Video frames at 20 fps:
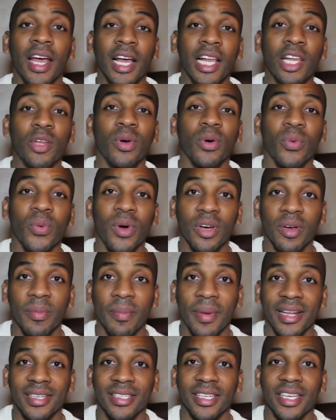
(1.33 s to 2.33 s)
Hello and welcome
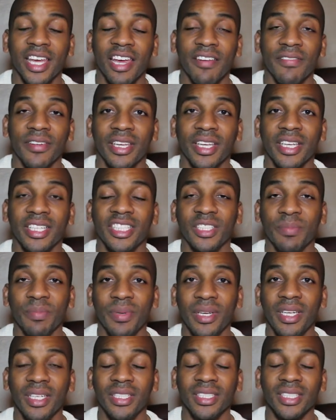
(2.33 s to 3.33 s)
back to Kevin Key
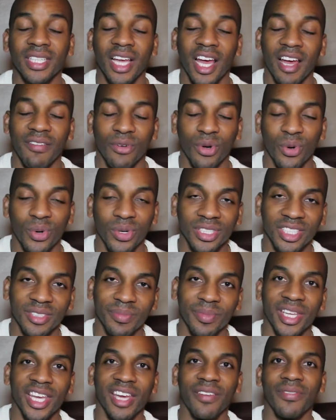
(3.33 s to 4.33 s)
Speaks. I, of course,
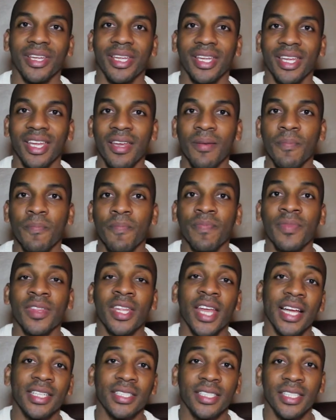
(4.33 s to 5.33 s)
am Kevin Key,
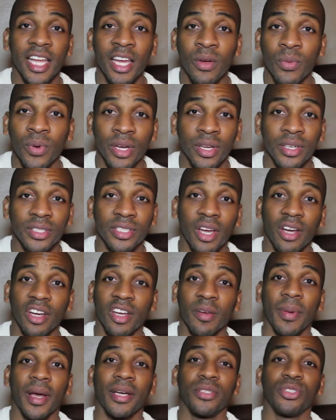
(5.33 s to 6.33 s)
and today we're going to talk
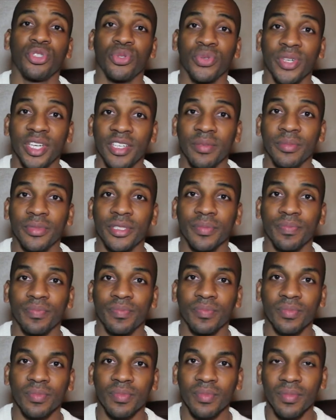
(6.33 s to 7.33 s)
about dreams.
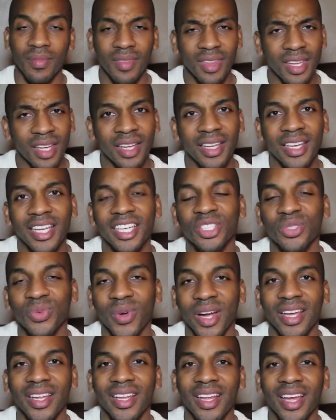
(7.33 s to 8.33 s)
That's
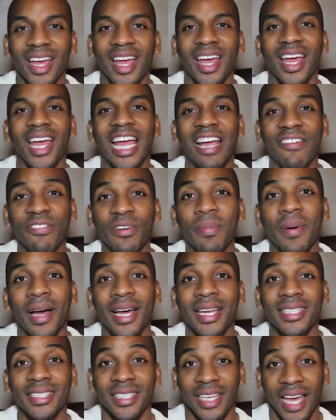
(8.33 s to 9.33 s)
right,
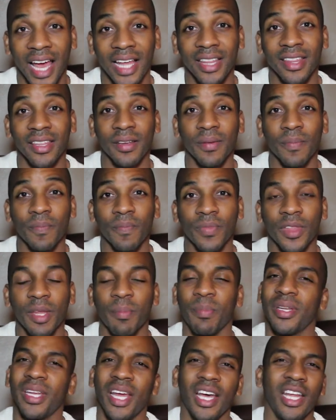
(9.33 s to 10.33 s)
everybody's got them,
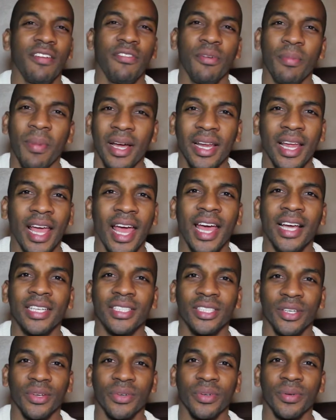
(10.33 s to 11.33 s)
but not everybody
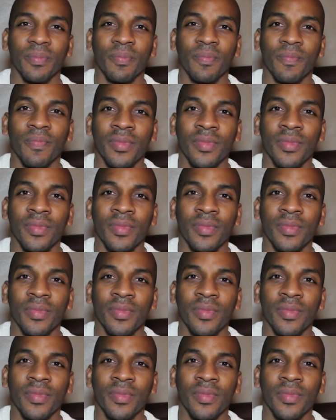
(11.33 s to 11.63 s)
acts on them.